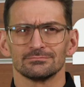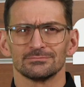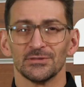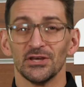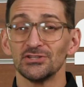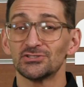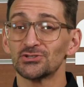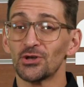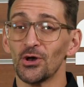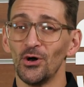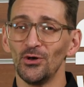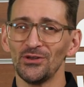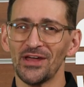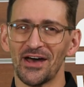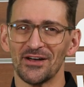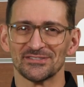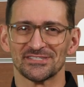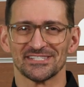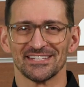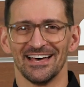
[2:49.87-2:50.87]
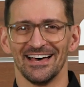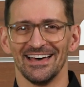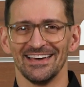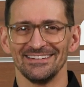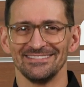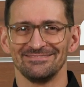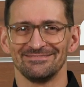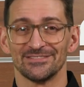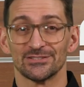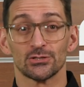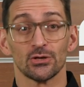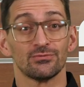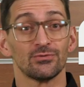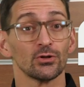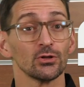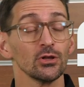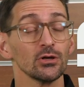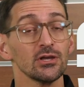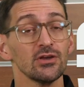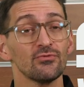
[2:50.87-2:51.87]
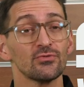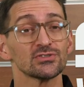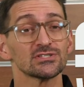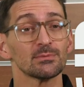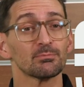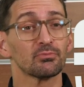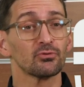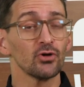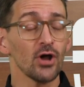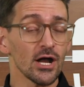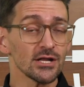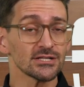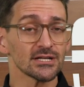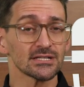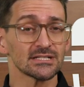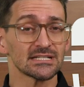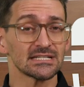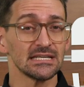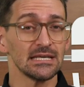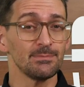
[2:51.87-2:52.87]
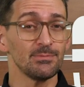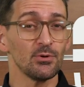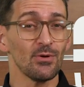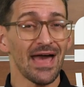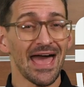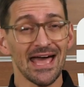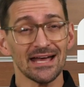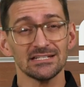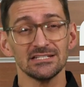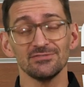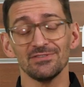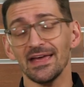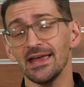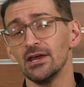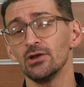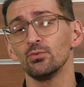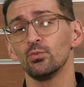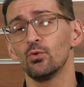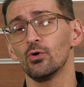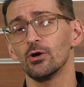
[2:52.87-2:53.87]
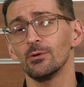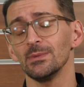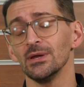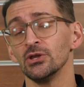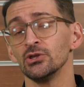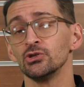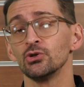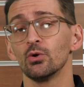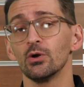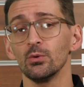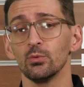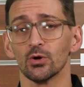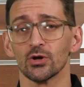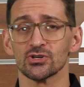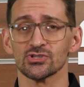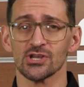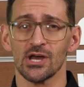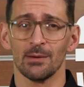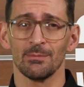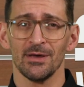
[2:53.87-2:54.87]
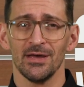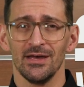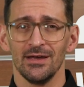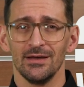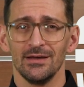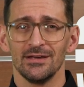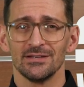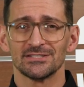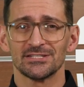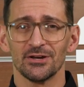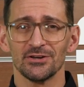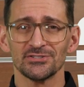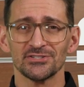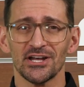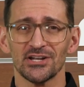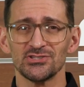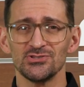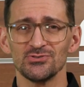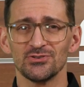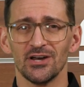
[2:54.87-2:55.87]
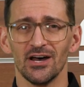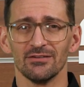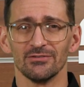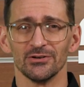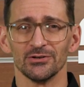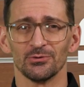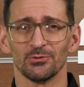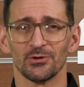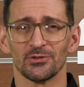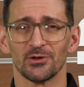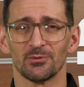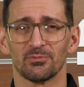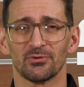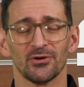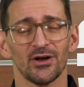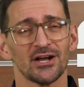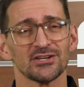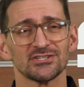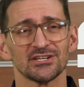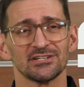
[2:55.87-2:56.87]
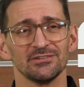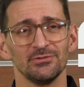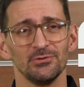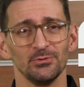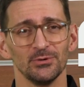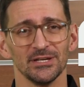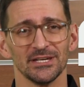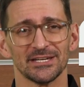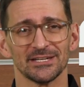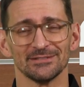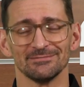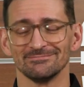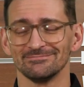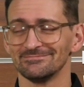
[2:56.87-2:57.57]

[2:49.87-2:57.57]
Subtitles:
It's cold outside, so if you're looking for some project to keep you active and warm in your workshop, Sarah's got you covered with her project of the week.